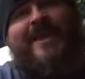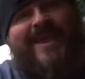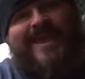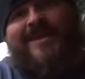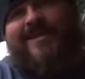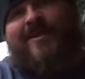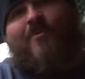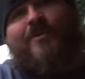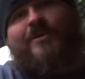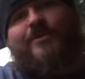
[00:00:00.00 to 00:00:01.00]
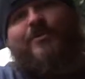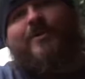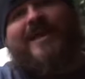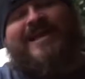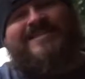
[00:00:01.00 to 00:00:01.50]
And I wanted to do
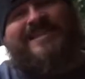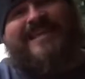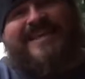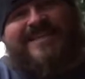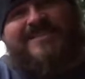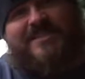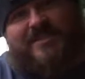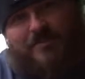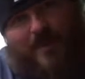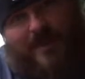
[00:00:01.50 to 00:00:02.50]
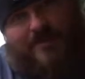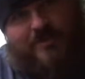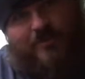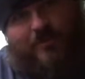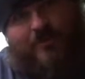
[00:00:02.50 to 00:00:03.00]
it as easy as
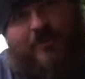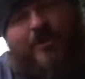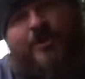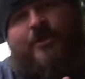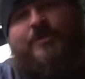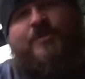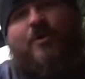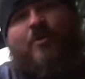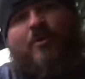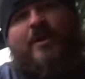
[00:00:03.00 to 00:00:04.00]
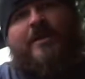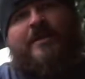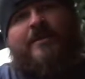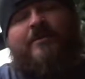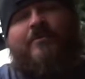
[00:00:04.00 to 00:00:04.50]
possible. So what I
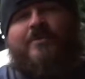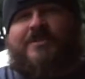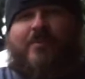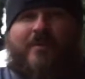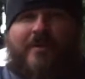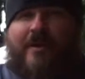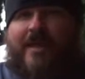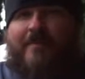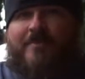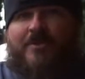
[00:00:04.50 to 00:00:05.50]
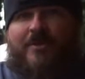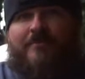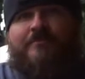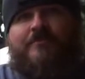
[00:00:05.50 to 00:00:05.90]
did was I went on Amazon,